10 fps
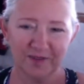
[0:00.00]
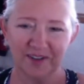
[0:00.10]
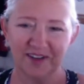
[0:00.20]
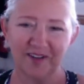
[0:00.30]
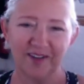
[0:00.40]

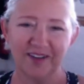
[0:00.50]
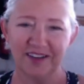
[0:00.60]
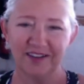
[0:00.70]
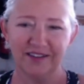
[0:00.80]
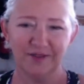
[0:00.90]
Like, all he
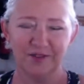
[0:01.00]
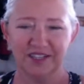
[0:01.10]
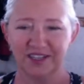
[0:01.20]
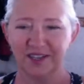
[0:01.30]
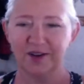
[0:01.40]
had to do was
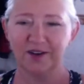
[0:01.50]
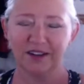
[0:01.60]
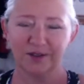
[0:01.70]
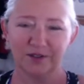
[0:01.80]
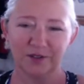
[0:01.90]
sit there, and
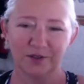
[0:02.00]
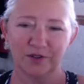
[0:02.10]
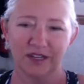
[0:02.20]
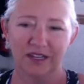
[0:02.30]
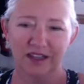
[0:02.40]
I would do
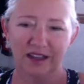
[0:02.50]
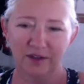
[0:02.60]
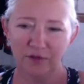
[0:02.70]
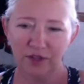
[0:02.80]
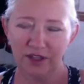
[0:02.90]

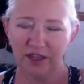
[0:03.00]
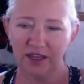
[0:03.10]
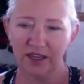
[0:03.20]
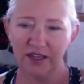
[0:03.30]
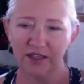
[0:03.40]
everything.
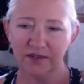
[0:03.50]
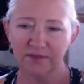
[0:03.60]
And